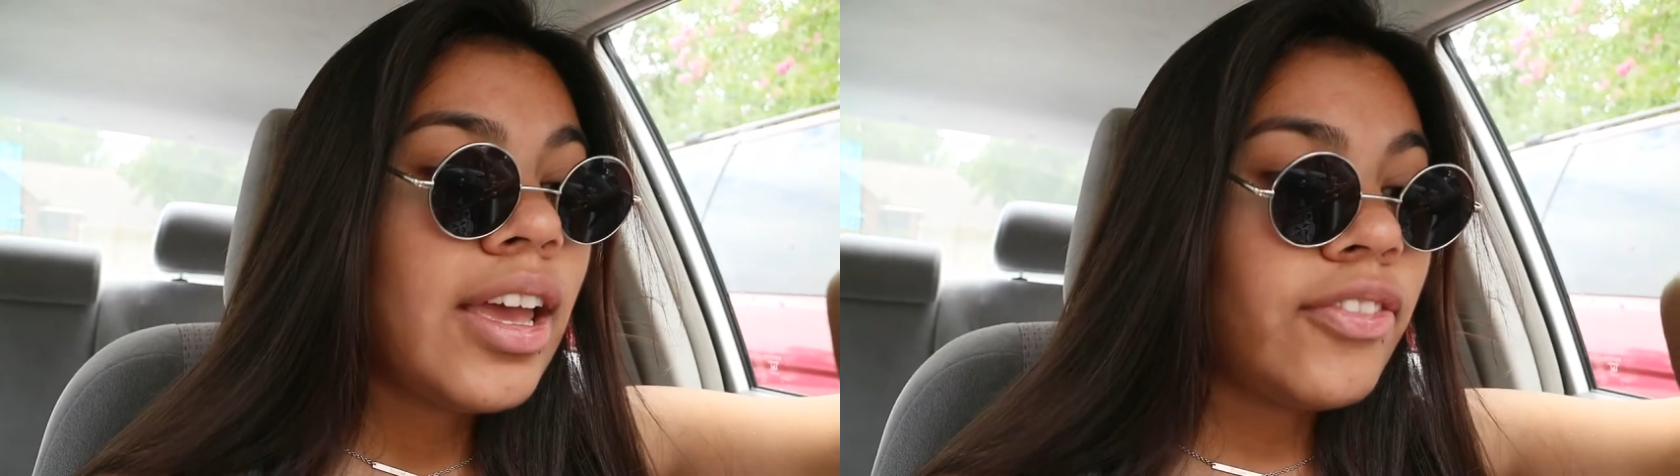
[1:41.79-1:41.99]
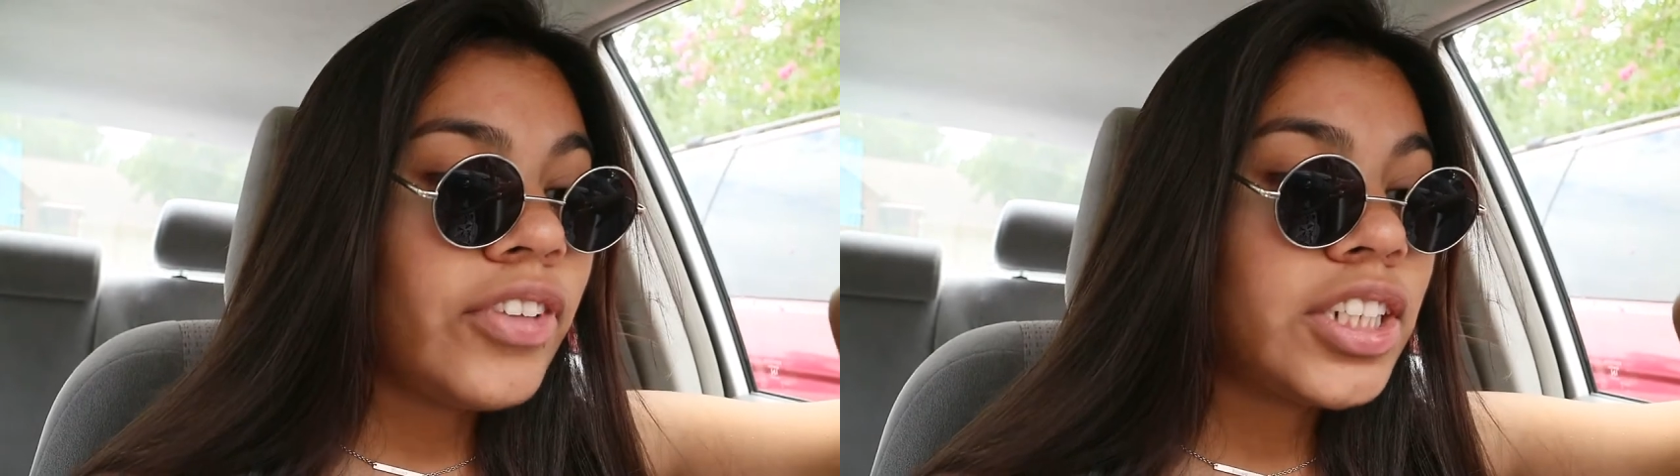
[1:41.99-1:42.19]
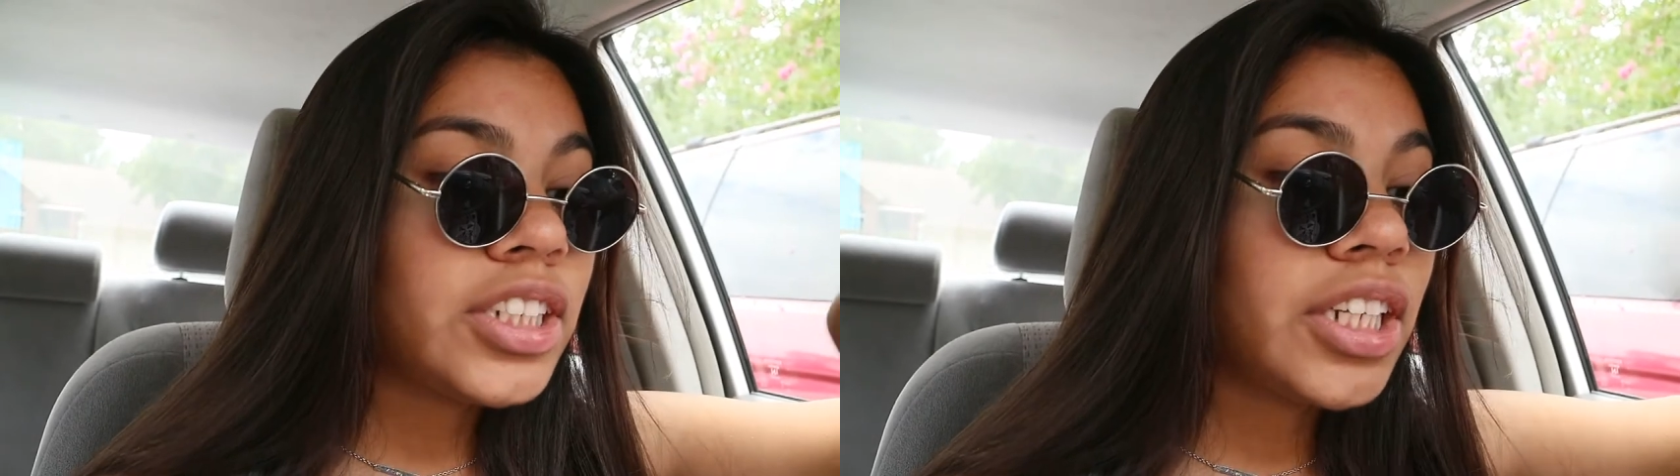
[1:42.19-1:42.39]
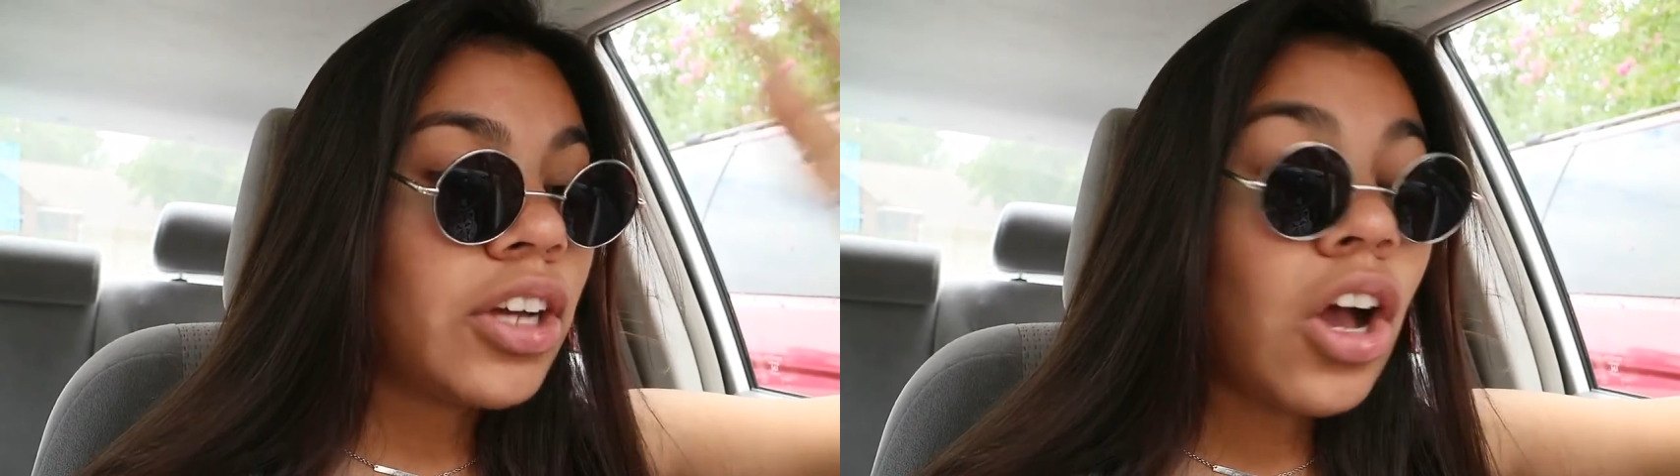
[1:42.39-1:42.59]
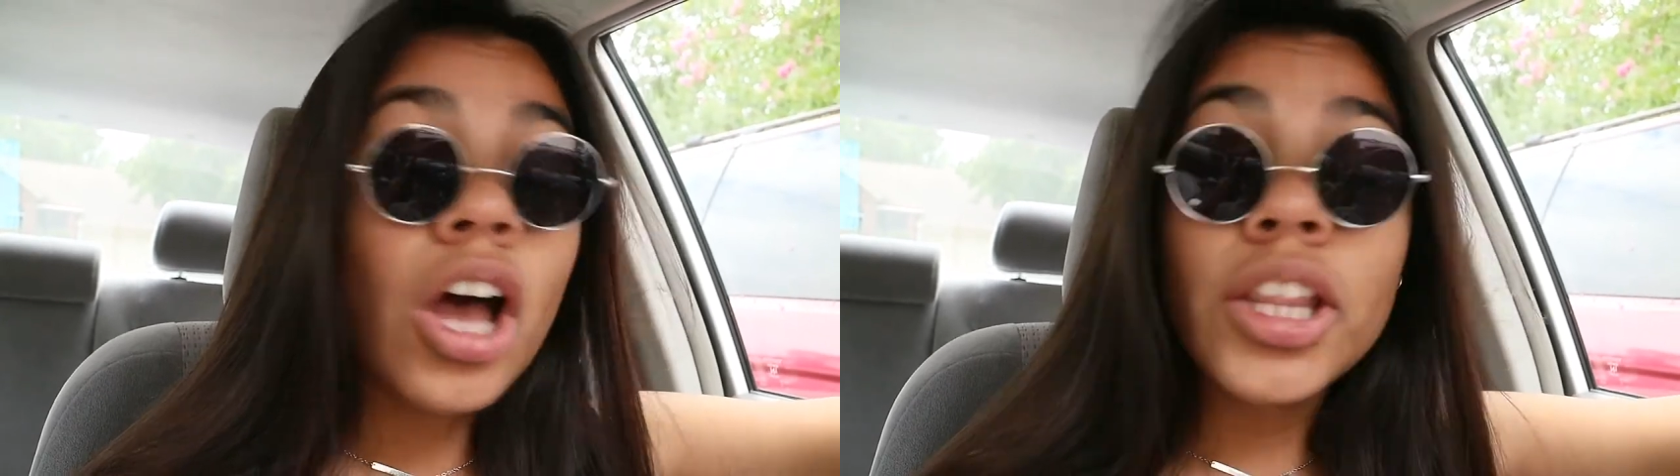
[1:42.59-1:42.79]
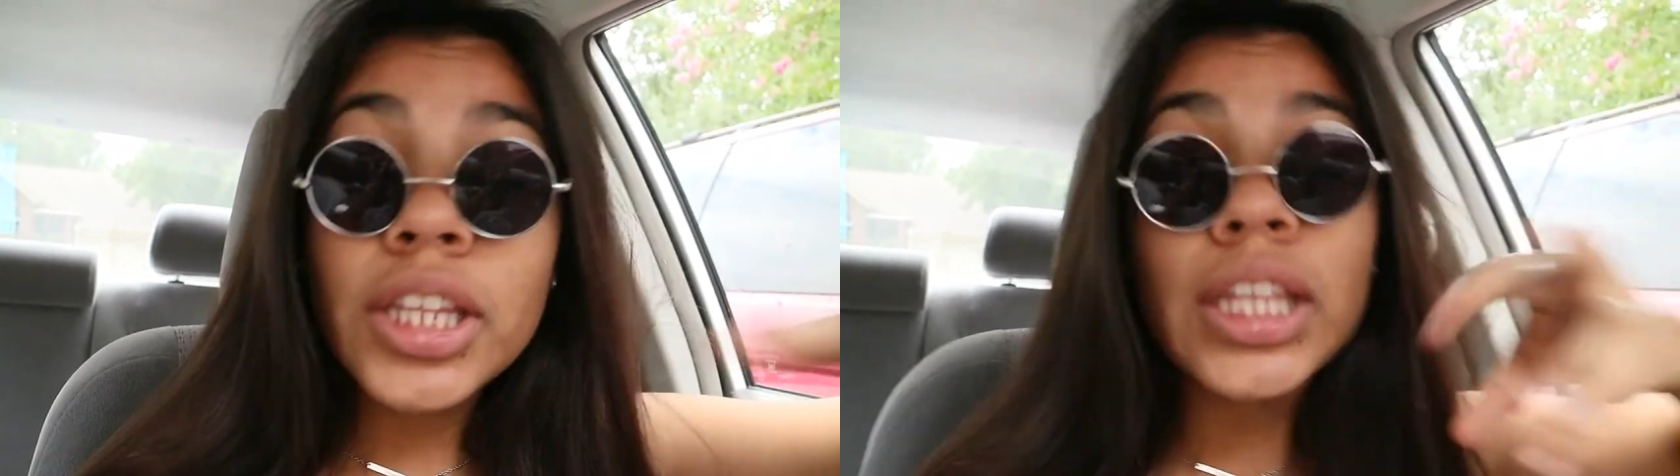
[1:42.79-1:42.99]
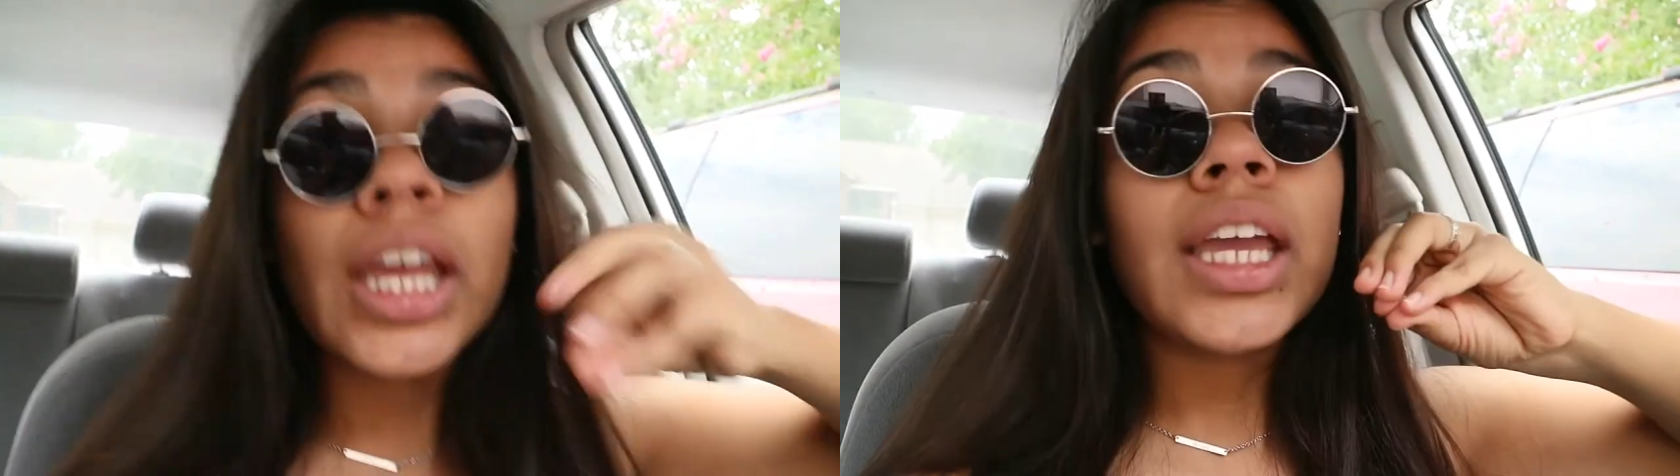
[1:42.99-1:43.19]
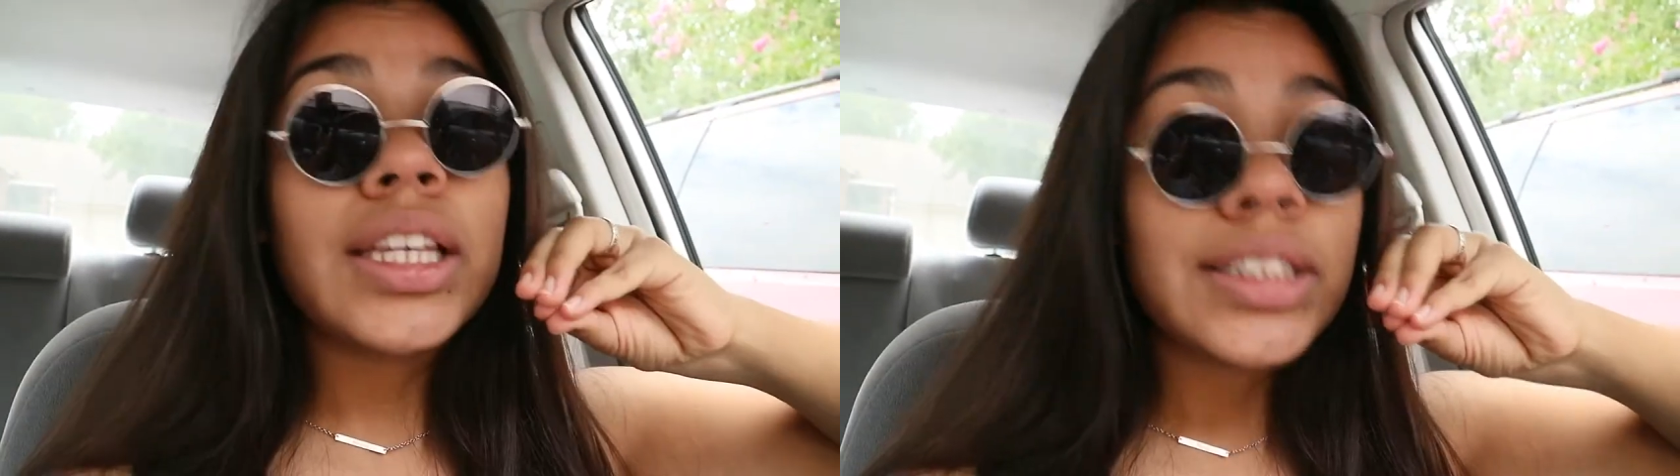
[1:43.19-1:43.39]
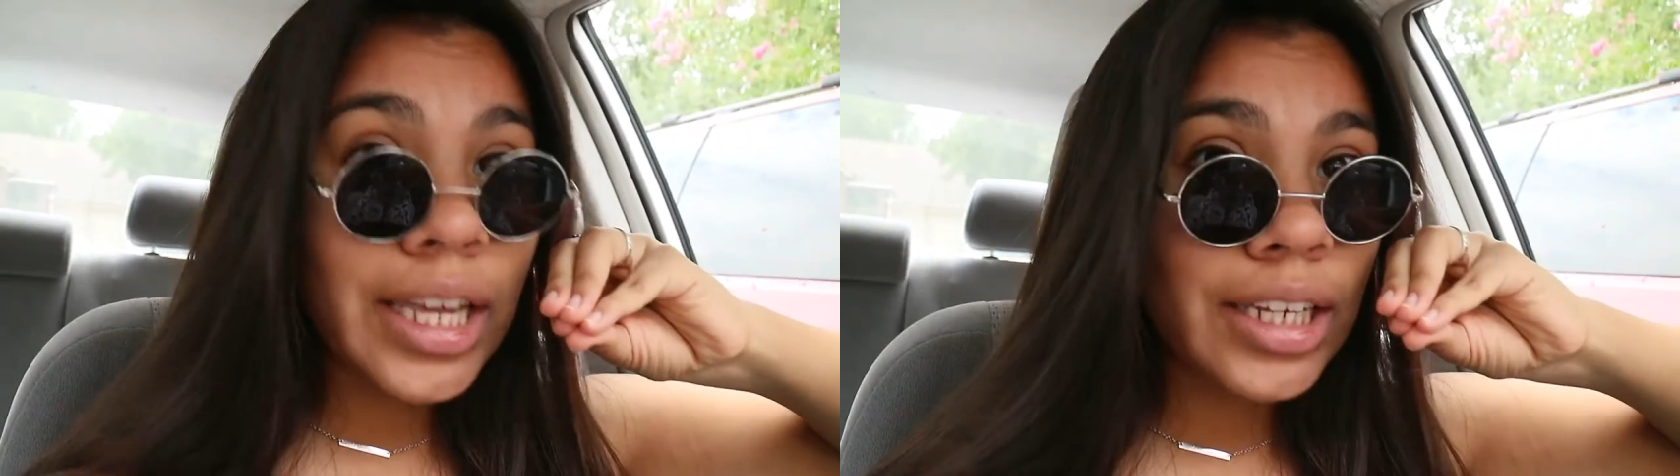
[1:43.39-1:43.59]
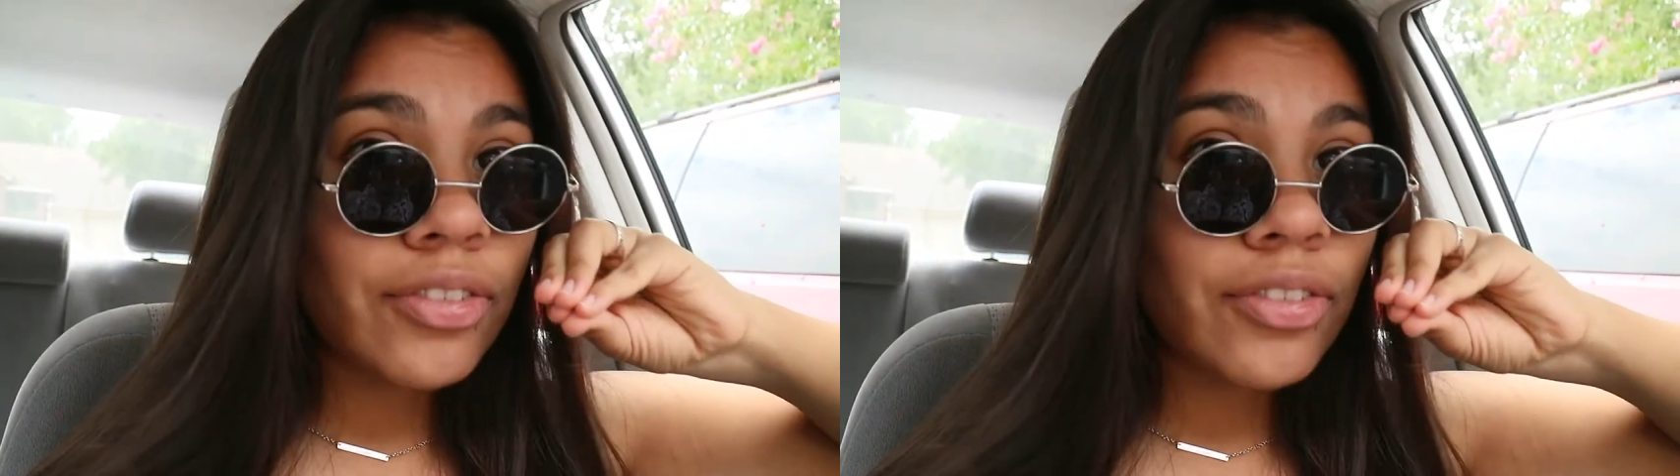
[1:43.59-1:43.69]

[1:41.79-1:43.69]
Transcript: and finish getting all the things I